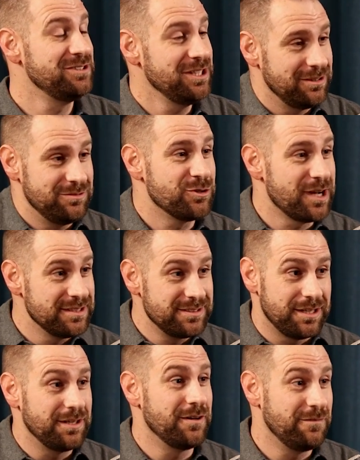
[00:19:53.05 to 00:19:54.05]
She had
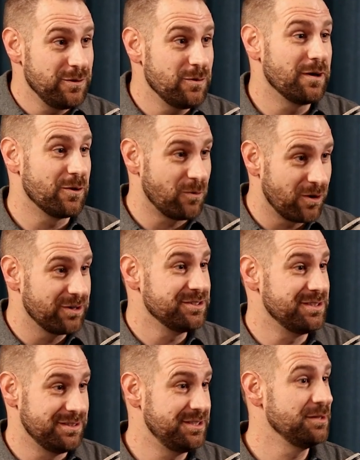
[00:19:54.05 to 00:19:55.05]
translated a few other workers
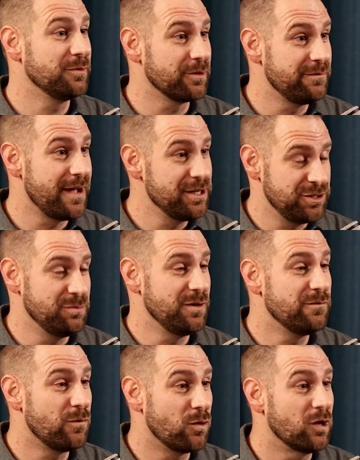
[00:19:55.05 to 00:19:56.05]
in similar fashion
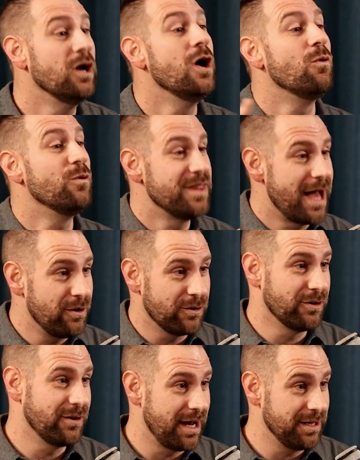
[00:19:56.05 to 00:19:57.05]
before without
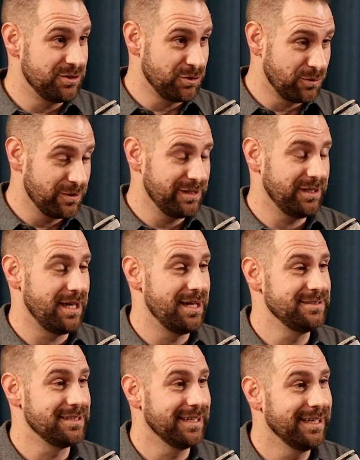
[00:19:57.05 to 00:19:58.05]
her
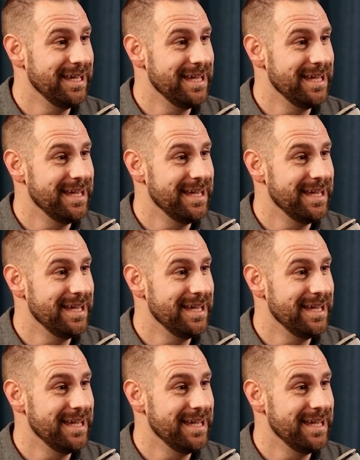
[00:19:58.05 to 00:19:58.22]
editorializing.